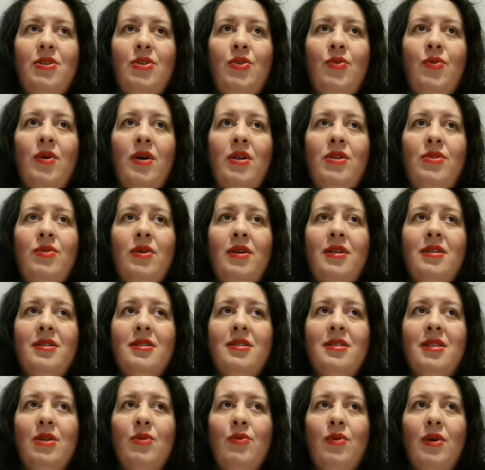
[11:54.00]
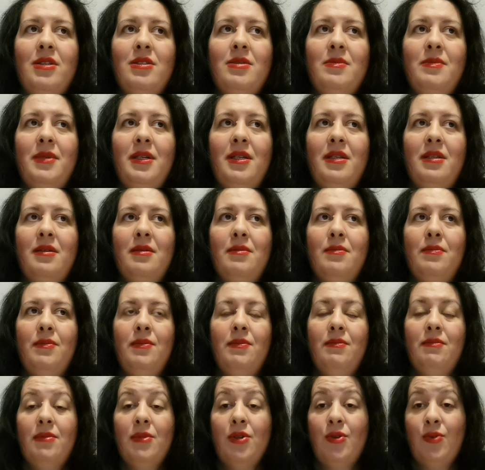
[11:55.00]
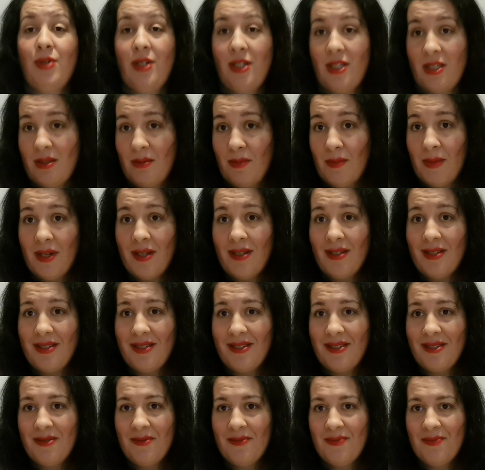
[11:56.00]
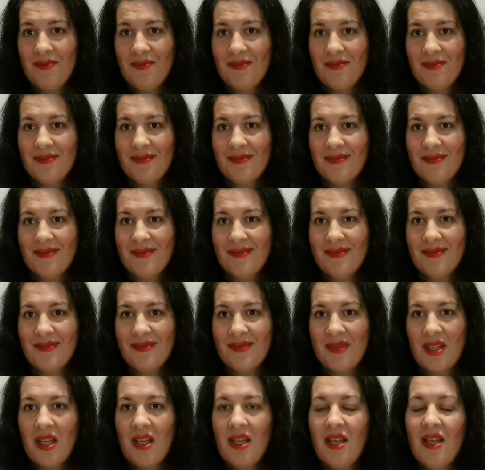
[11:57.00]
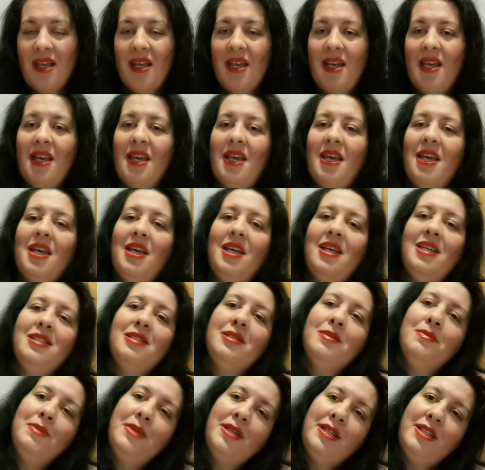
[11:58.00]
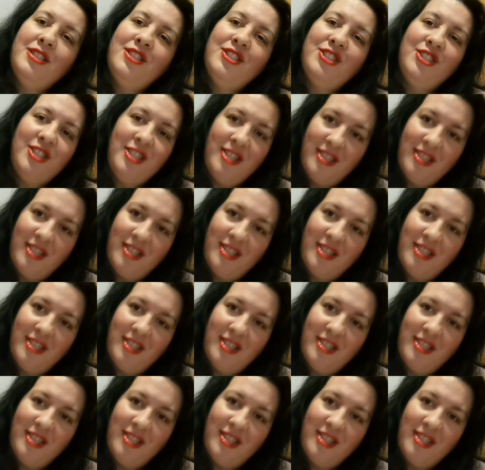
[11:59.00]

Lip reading: you want to understand what's mean Christmas? It's mean